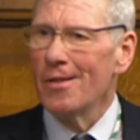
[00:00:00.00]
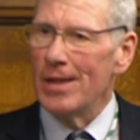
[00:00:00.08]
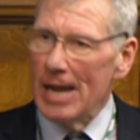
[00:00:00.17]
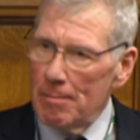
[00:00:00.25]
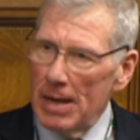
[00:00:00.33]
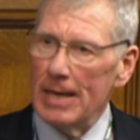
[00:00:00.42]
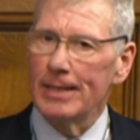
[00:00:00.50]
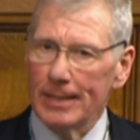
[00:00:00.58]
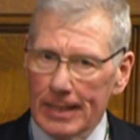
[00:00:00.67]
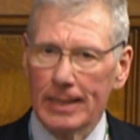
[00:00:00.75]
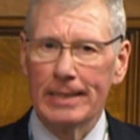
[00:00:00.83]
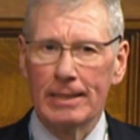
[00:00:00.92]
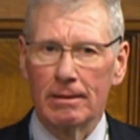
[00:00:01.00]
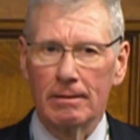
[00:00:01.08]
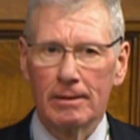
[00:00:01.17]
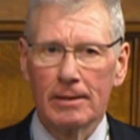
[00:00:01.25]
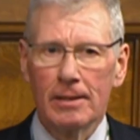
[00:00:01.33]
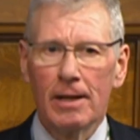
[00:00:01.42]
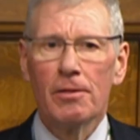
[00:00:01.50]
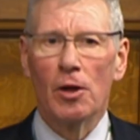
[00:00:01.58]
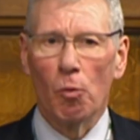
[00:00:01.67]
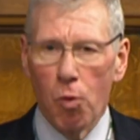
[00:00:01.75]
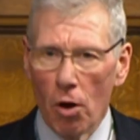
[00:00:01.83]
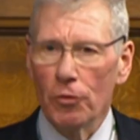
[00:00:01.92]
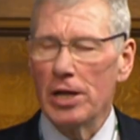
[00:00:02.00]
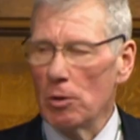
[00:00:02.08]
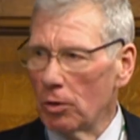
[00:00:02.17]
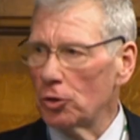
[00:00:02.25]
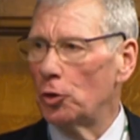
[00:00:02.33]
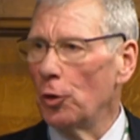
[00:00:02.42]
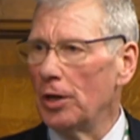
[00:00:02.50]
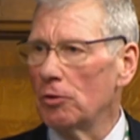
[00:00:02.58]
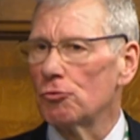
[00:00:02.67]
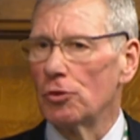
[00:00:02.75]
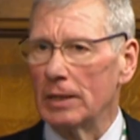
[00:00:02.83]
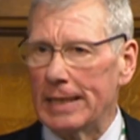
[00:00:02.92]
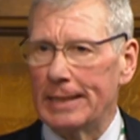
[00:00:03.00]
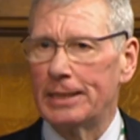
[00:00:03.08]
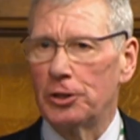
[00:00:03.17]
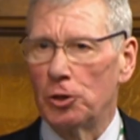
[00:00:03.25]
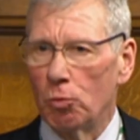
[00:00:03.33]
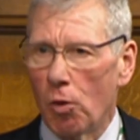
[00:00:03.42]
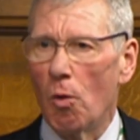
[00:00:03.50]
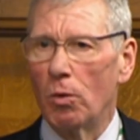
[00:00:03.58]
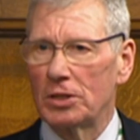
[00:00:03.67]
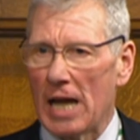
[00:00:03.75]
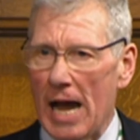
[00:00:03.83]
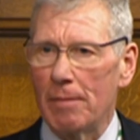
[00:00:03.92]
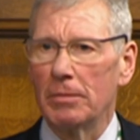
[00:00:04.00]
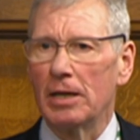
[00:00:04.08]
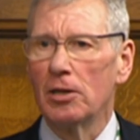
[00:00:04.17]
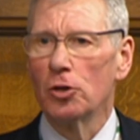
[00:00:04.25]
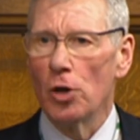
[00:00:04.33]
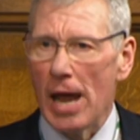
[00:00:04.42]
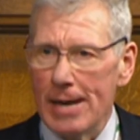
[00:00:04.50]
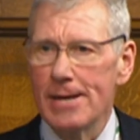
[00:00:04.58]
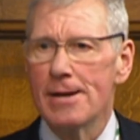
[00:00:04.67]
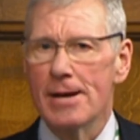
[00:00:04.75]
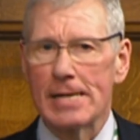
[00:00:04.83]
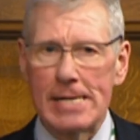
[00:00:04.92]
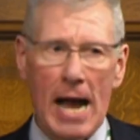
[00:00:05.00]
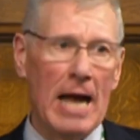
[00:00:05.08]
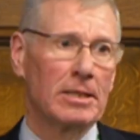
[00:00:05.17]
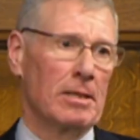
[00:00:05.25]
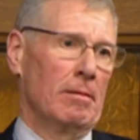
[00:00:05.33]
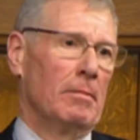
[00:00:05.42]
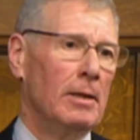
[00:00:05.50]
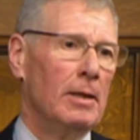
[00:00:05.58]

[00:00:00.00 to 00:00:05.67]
They made it clear that what they were doing related to what was happening in Gaza.